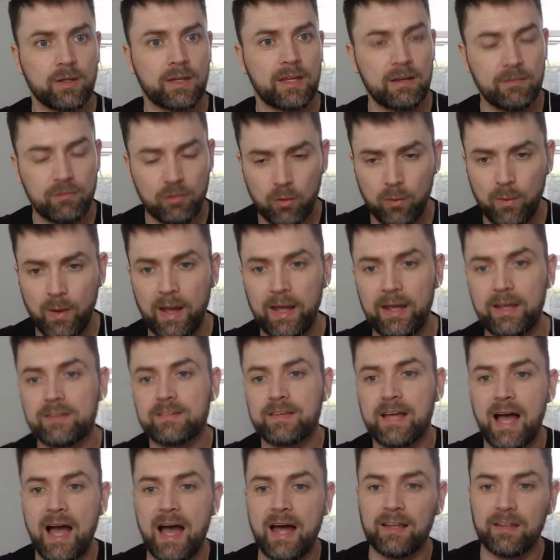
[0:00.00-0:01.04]
the
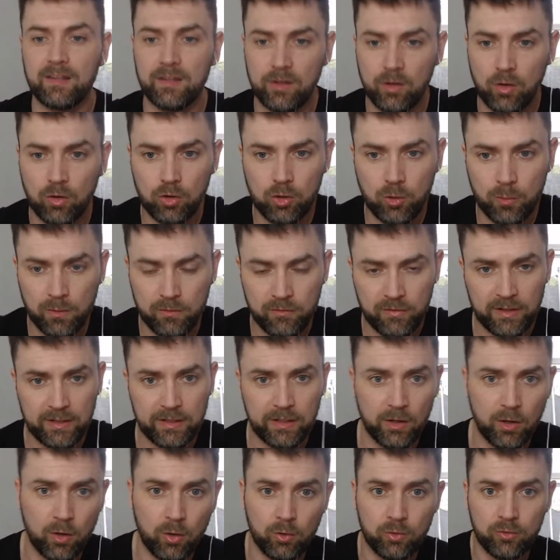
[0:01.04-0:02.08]
giveaways and the upcoming
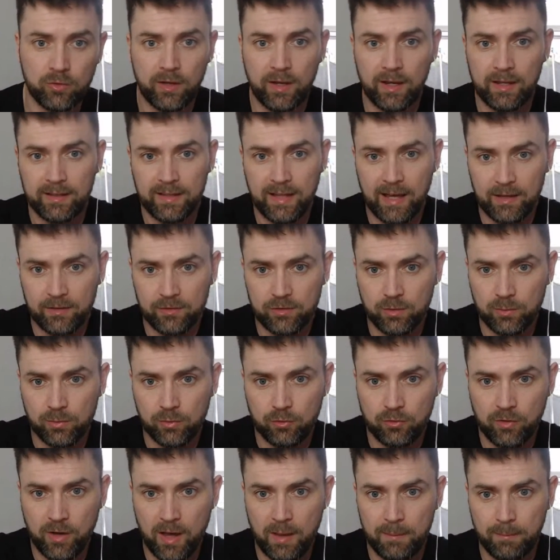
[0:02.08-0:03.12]
videos, hit that
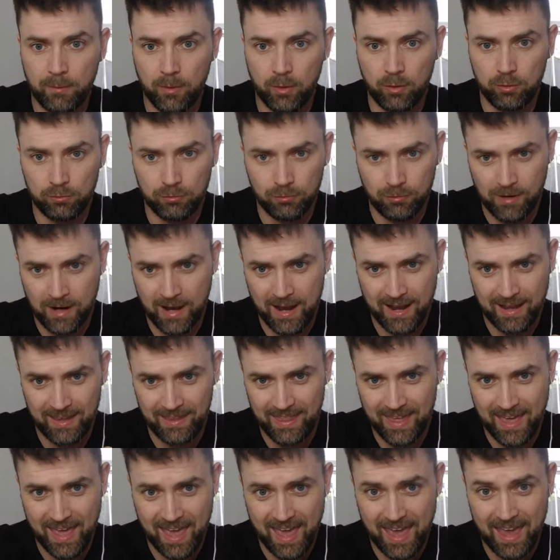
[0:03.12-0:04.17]
subscribe button
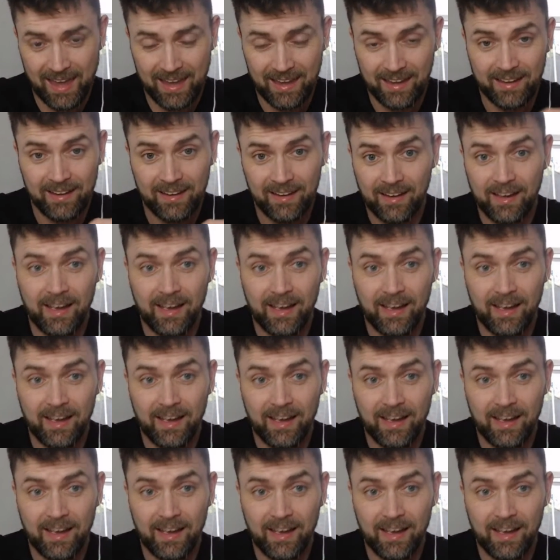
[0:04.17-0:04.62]
right there.